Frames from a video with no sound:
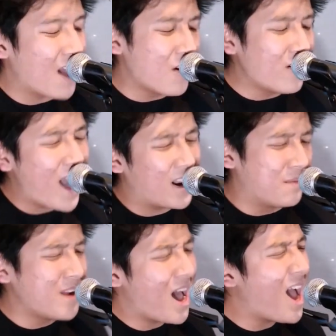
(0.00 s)
keep an eye
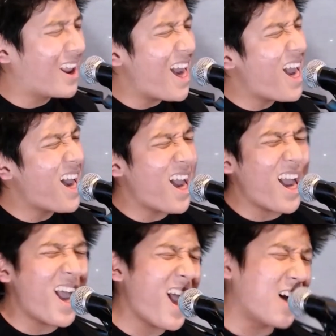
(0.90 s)
on these two
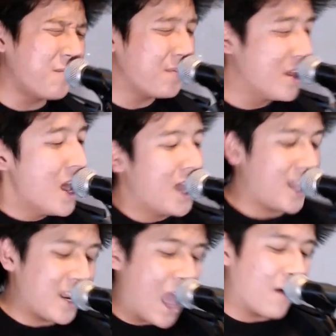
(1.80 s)
because the future for
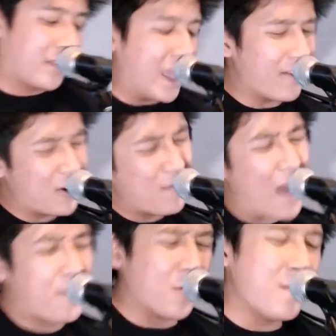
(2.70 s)
them is looking
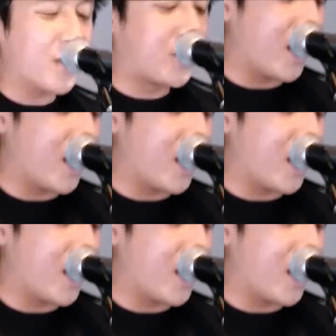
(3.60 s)
bright.